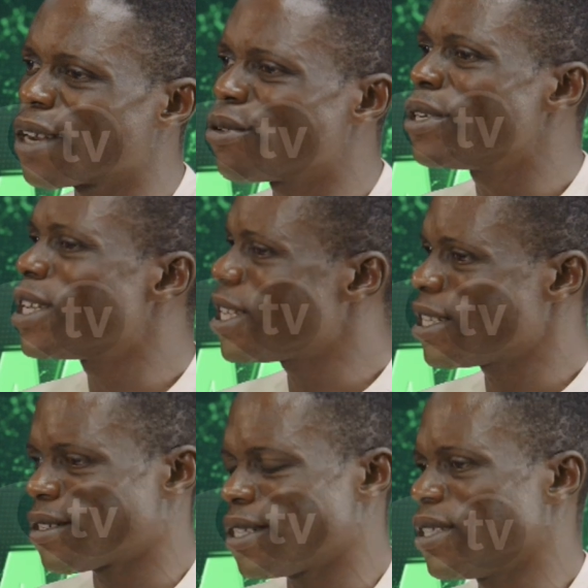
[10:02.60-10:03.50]
are not
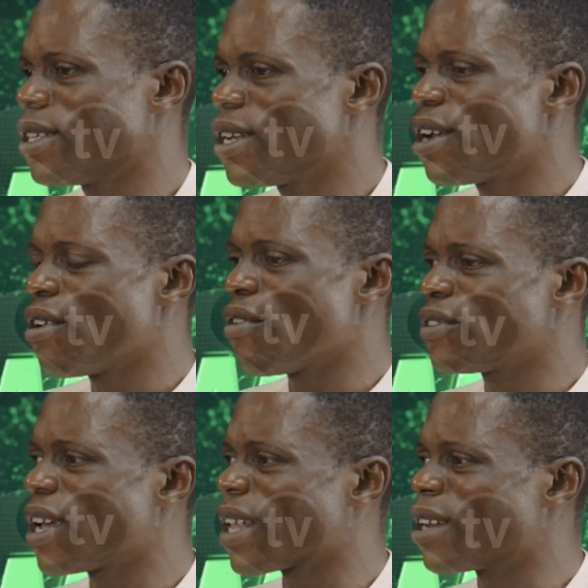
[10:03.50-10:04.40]
necessary,
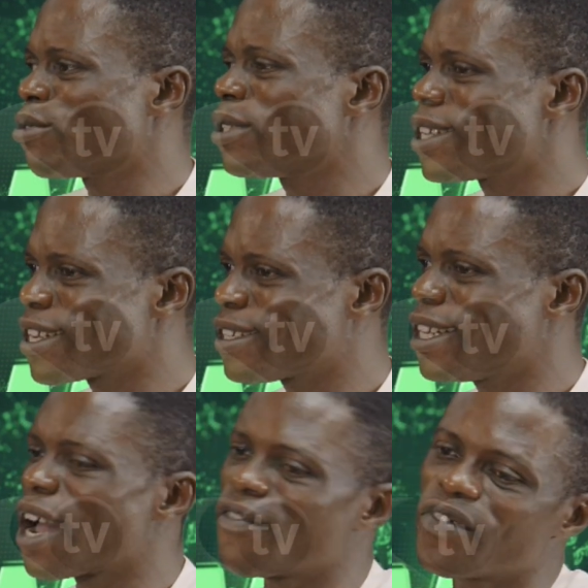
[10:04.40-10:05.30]
that are not
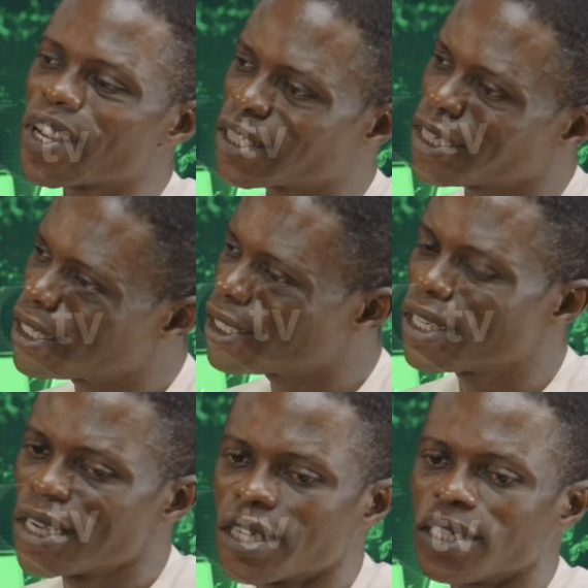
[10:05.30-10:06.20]
necessarily affecting
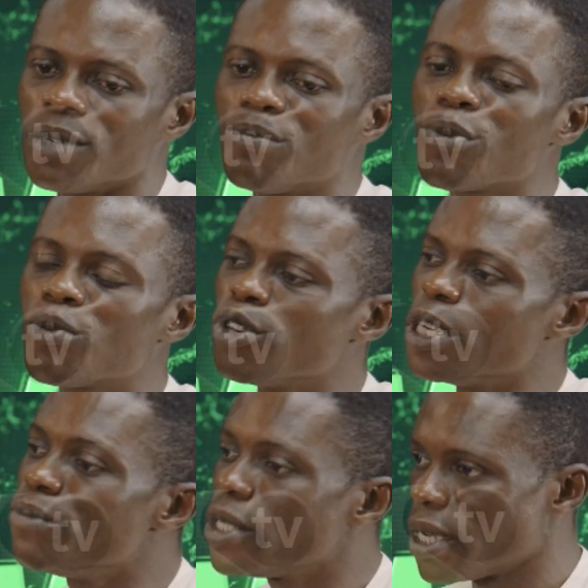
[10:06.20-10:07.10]
the people
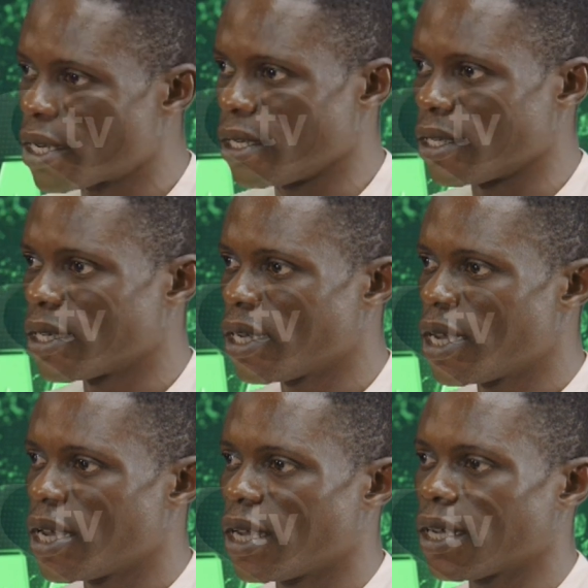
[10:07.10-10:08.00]
immediately.
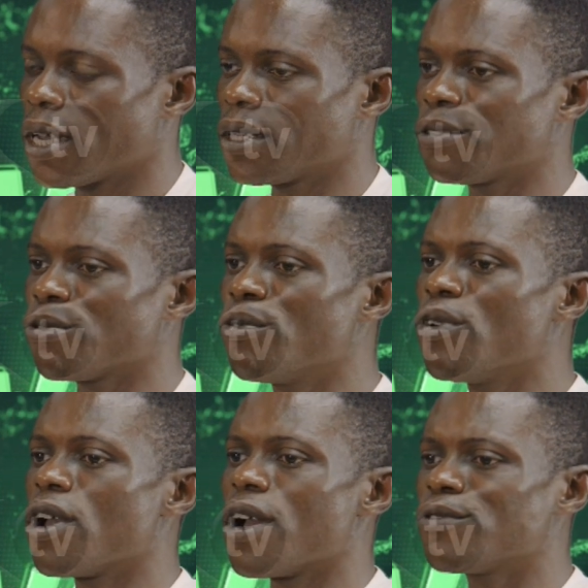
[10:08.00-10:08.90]
You get it? So
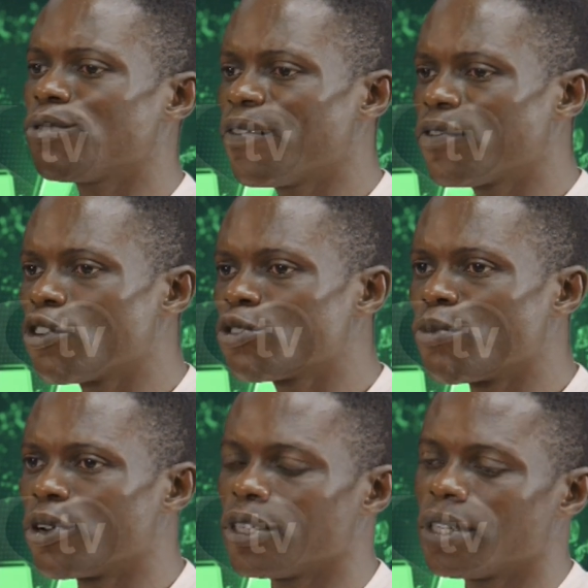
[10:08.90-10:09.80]
if those
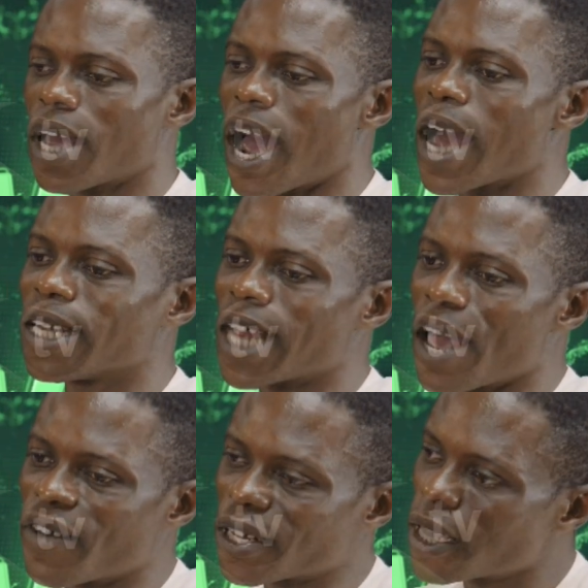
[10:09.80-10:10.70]
money are
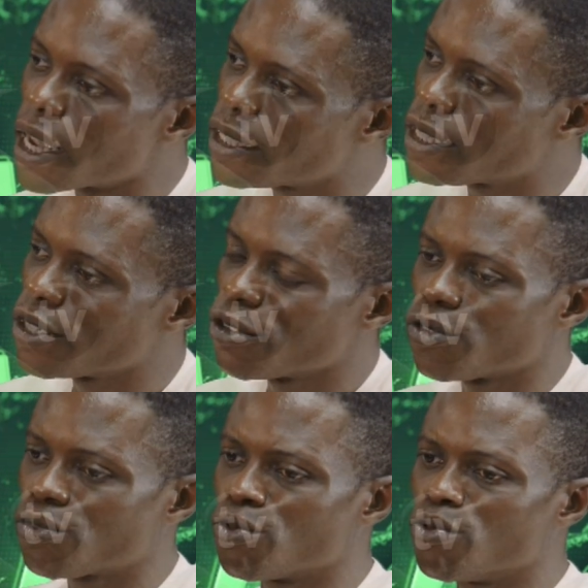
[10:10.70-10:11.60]
diverted
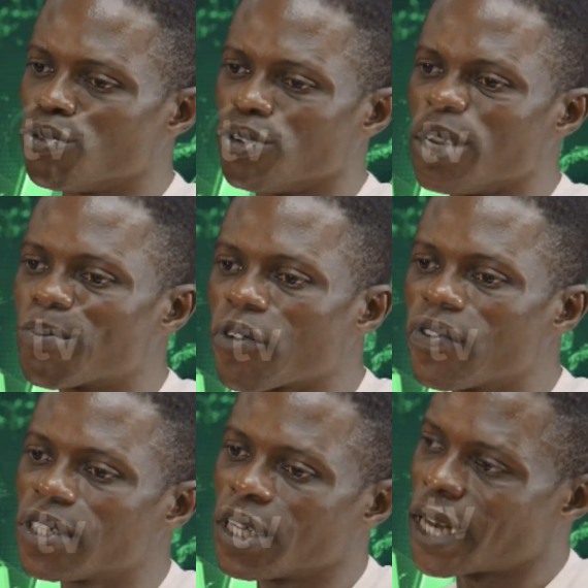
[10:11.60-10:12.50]
to
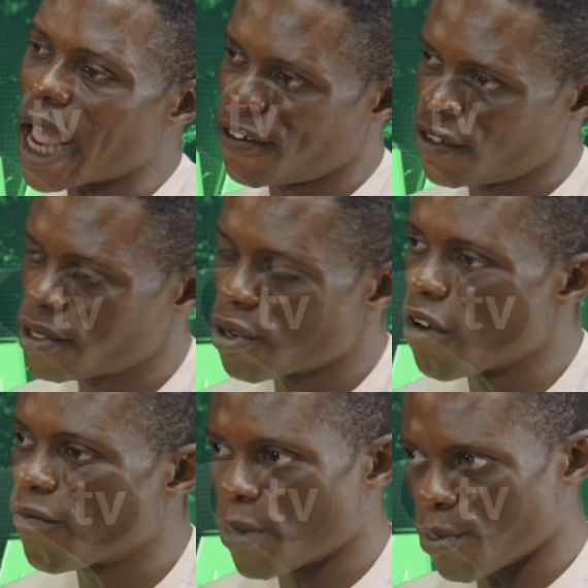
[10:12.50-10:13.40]
improving the lives
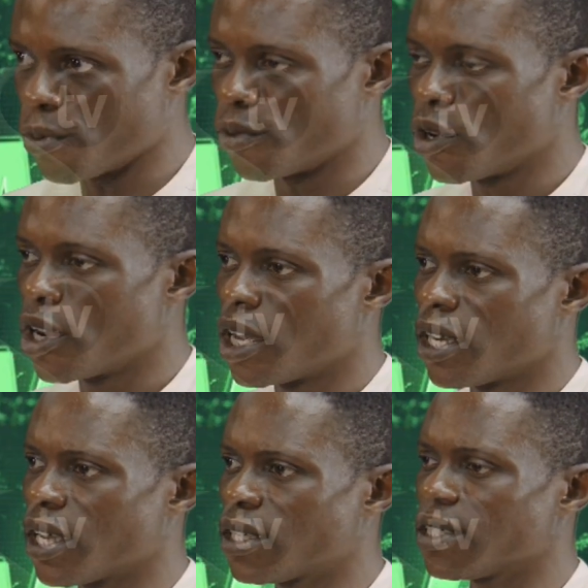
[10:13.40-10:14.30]
of people,
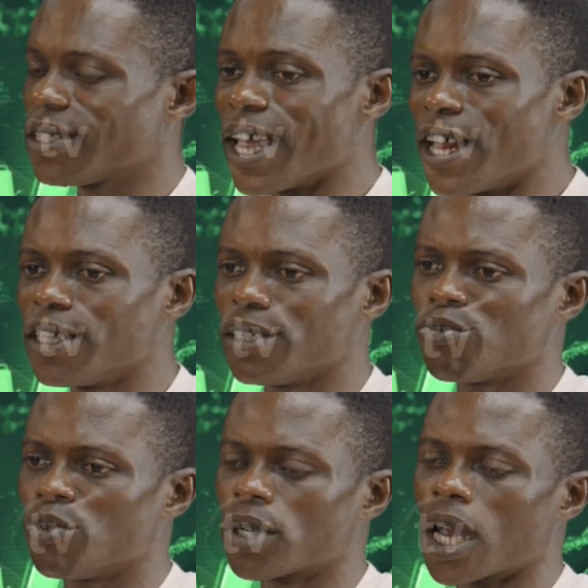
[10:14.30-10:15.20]
you get it,
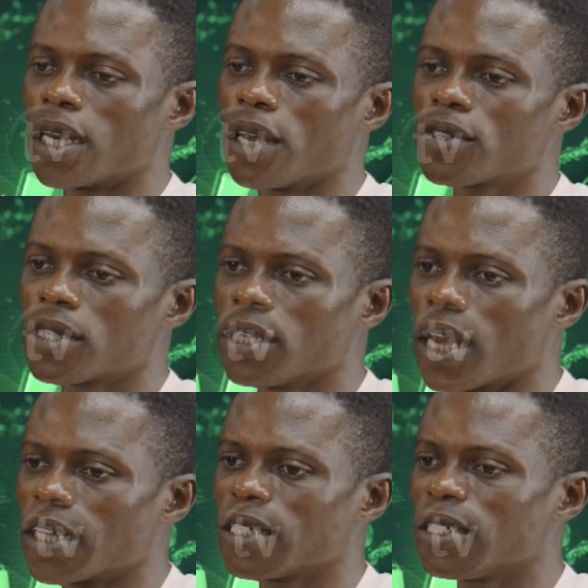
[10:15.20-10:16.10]
then we can now say
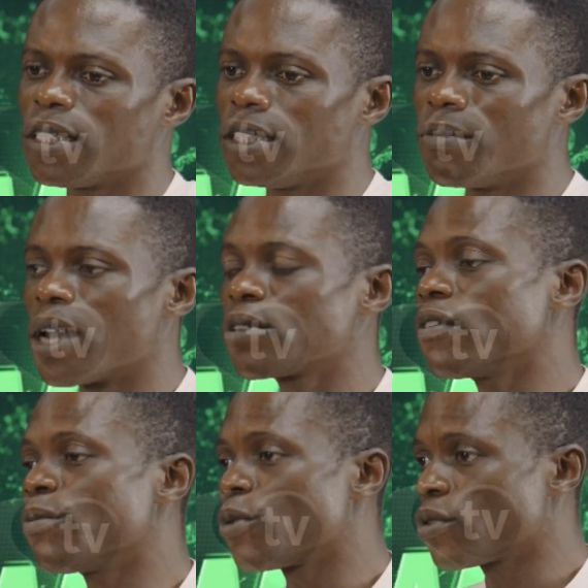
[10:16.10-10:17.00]
that the demands
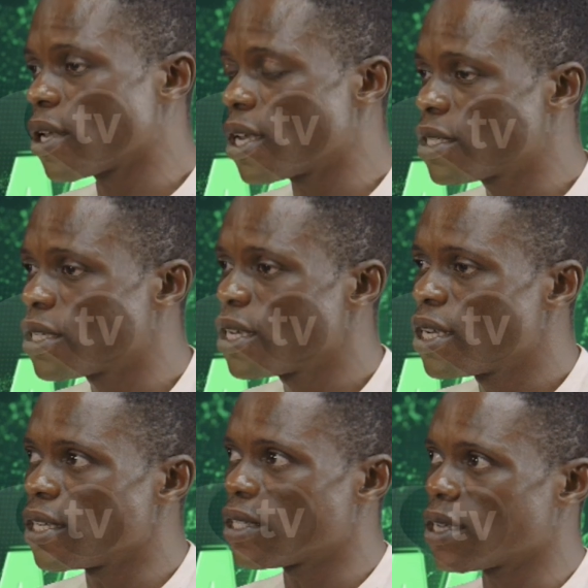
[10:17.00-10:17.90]
of the protest
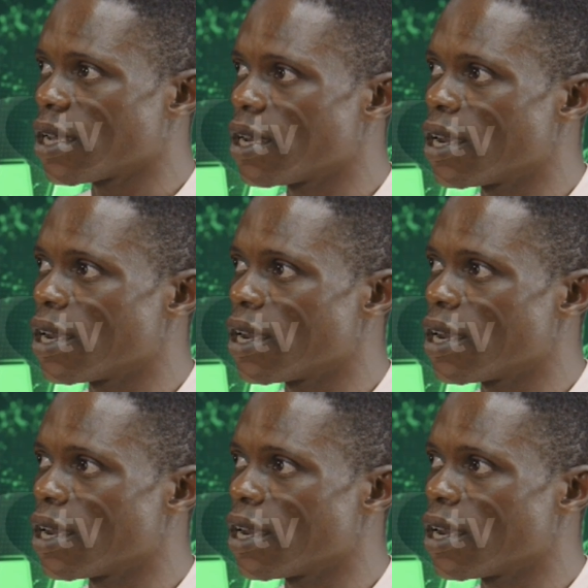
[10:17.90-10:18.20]
is